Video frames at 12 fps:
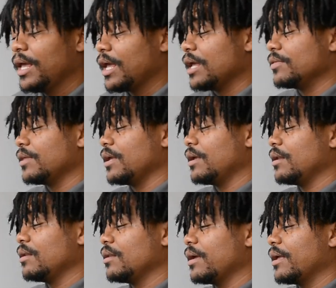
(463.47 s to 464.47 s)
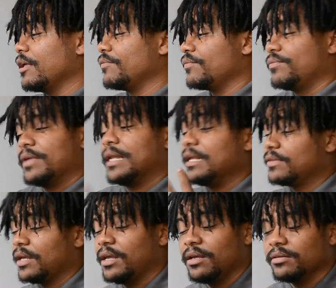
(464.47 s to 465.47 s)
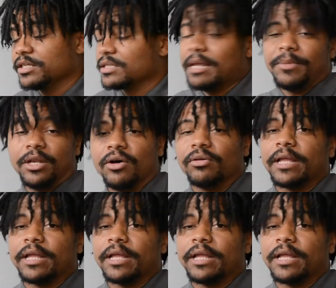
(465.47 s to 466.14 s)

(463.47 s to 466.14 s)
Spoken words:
And then if anything, just let me know.